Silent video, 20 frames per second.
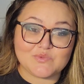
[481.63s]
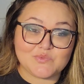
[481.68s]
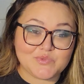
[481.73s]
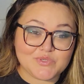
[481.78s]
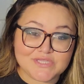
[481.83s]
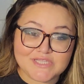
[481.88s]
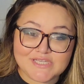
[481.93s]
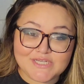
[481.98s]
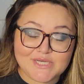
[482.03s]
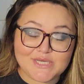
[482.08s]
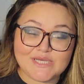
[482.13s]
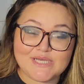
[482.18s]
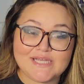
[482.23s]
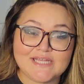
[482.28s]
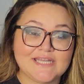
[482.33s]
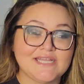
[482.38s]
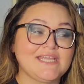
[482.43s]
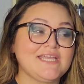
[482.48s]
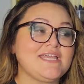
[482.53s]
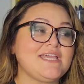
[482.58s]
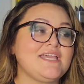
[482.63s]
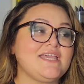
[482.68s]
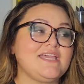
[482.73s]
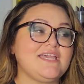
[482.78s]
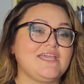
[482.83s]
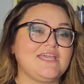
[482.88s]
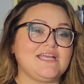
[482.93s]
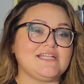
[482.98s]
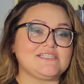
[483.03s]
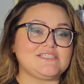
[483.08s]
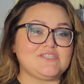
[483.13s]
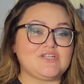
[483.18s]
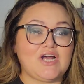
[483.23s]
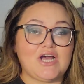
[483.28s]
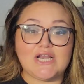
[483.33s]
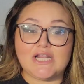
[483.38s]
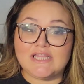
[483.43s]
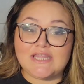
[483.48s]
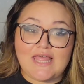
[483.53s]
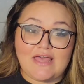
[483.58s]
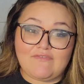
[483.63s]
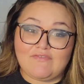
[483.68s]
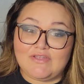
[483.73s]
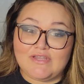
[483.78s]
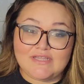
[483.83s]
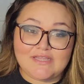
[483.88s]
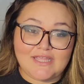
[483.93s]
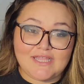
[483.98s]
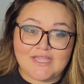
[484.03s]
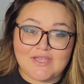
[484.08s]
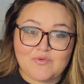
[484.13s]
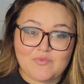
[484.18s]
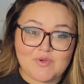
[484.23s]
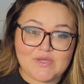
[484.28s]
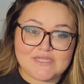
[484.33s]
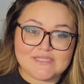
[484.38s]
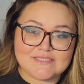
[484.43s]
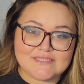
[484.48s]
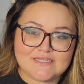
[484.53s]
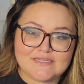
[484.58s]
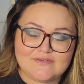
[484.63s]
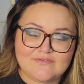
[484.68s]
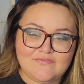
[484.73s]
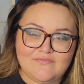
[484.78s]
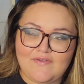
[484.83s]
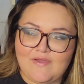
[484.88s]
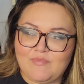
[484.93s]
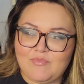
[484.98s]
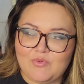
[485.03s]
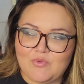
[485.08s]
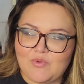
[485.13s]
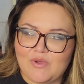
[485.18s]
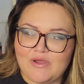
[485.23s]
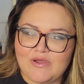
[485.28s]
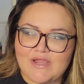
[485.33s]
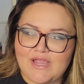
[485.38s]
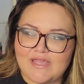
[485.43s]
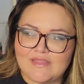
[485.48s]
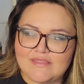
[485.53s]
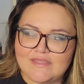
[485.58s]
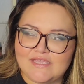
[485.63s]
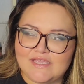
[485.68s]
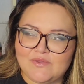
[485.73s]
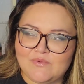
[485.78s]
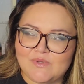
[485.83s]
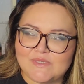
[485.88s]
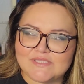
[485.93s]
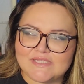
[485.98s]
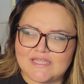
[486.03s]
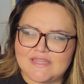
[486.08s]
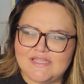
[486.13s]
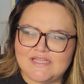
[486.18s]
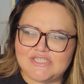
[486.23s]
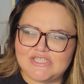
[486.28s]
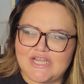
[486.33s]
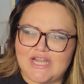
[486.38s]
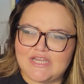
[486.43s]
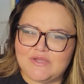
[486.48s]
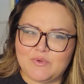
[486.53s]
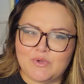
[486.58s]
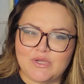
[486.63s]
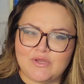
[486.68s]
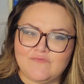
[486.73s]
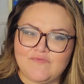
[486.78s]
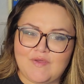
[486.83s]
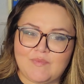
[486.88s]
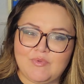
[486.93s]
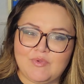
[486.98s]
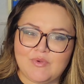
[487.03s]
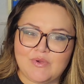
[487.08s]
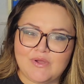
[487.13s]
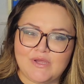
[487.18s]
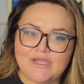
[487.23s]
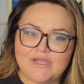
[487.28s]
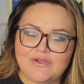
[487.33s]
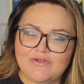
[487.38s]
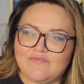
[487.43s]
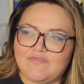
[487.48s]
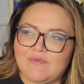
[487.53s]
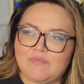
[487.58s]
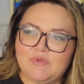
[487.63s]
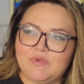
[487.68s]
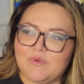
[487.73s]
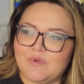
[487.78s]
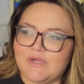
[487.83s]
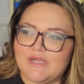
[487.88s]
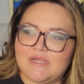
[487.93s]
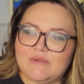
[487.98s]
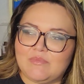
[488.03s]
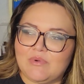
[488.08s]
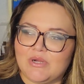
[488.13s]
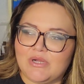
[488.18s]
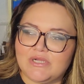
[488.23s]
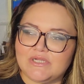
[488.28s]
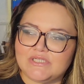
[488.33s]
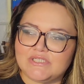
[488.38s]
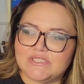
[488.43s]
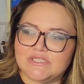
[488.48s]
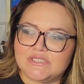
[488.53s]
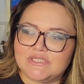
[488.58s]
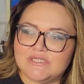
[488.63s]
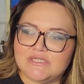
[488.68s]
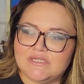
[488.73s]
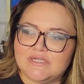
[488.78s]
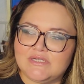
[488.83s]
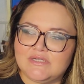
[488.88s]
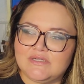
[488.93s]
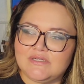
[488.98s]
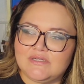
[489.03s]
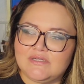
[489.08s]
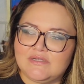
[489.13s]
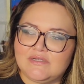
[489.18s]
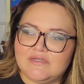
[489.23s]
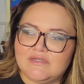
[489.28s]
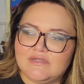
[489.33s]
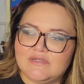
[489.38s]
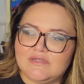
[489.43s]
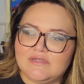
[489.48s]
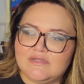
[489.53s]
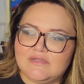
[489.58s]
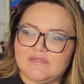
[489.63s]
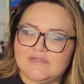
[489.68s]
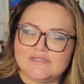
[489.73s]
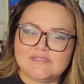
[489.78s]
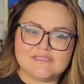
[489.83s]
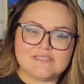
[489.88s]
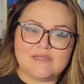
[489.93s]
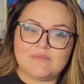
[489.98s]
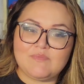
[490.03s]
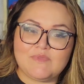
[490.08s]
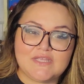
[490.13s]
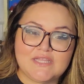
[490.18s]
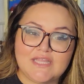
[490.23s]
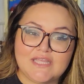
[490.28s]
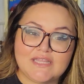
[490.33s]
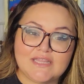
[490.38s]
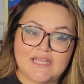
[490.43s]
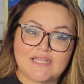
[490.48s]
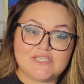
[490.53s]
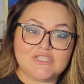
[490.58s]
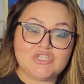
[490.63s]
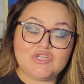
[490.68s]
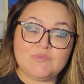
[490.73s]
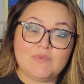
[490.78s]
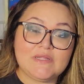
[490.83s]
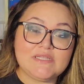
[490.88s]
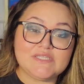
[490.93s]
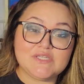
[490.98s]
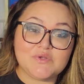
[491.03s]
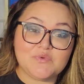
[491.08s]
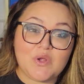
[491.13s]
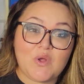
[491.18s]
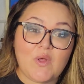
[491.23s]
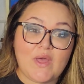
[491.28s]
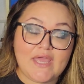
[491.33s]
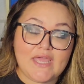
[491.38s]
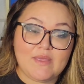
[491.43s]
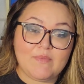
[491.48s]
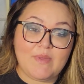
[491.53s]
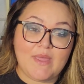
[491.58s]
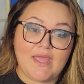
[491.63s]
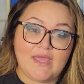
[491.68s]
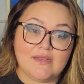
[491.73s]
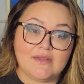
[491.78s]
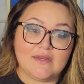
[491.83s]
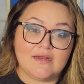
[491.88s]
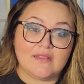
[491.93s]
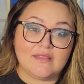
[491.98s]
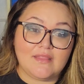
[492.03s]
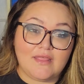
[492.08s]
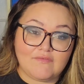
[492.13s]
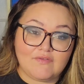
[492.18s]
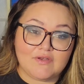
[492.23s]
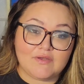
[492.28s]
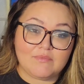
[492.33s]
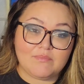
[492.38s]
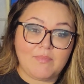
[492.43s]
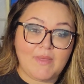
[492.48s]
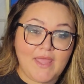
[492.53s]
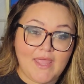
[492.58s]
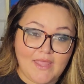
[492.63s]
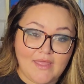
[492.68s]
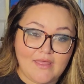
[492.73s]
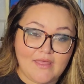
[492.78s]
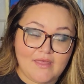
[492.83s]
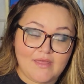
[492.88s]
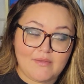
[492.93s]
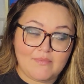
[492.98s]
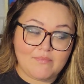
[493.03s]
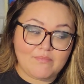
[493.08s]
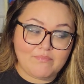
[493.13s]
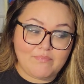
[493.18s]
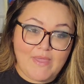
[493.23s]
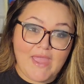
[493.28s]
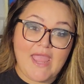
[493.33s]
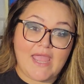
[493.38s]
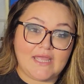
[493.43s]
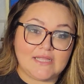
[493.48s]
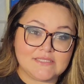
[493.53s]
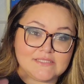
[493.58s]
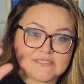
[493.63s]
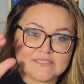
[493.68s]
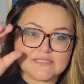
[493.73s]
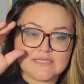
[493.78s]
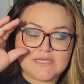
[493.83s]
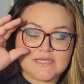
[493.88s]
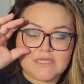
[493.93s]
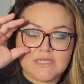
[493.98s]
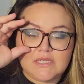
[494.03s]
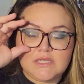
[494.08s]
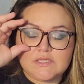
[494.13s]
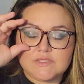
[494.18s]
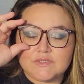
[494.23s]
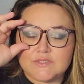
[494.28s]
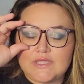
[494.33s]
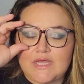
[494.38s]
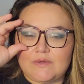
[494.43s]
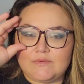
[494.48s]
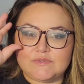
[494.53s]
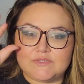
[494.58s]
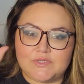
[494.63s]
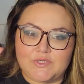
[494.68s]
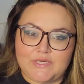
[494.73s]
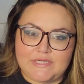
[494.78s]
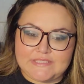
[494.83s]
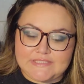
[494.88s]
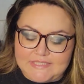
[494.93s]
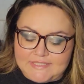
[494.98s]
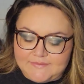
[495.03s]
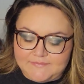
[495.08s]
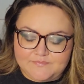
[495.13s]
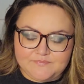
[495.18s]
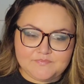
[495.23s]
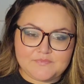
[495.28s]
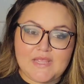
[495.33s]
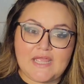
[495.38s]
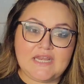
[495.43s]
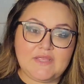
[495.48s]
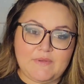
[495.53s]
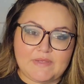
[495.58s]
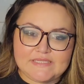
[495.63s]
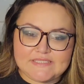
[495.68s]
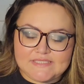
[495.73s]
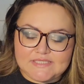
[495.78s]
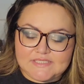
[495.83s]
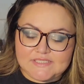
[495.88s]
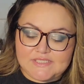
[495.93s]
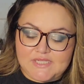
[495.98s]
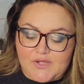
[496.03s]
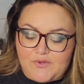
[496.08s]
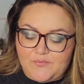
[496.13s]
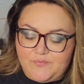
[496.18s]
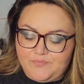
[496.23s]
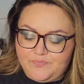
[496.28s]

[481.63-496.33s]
really good. It's not 11 like it was in February. I think January and February, or February and March, something like that. 2 months in a row I hit pan in 11 pans, so that was crazy. Anyways, so